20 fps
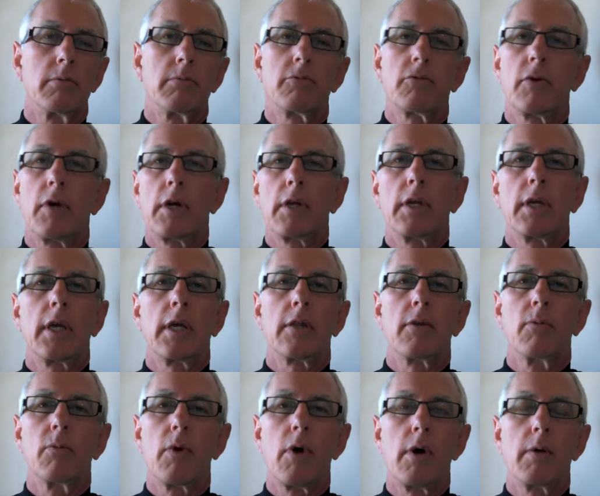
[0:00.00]
trying to get
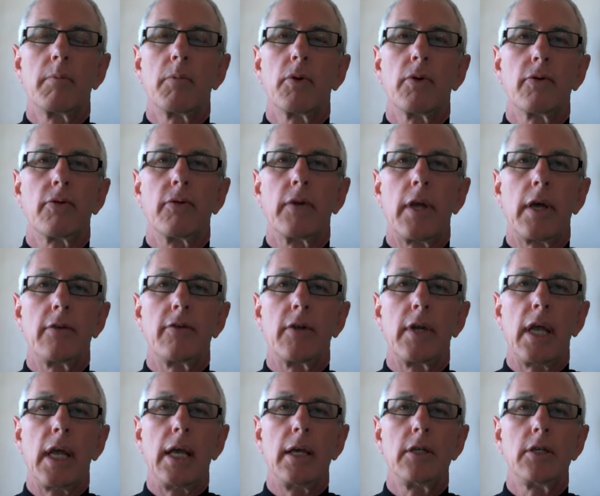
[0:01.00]
the wrong person as an
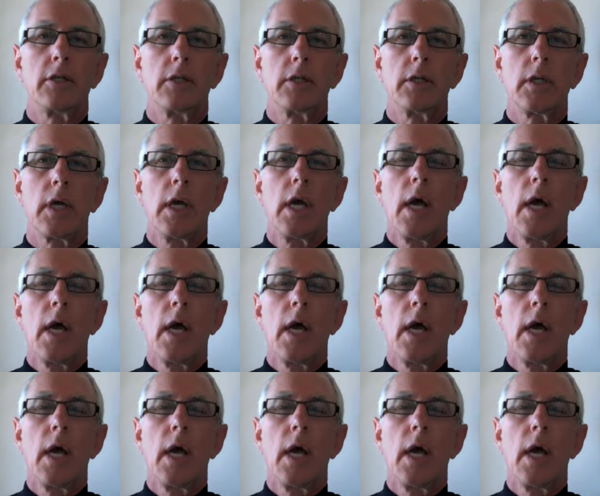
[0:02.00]
agent.